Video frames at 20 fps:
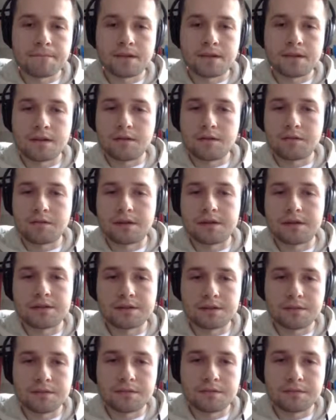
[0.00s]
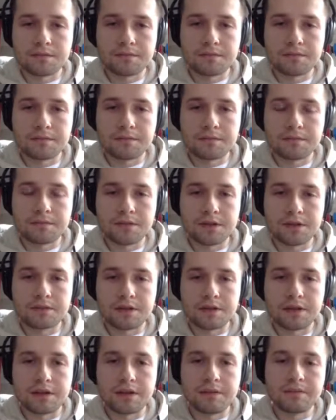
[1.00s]
Okay, so it's
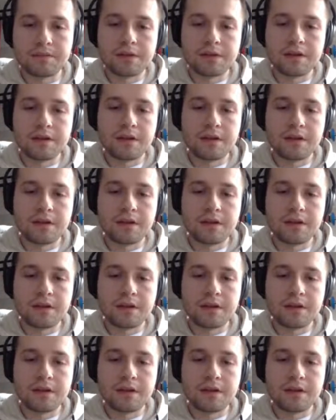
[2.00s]
ready.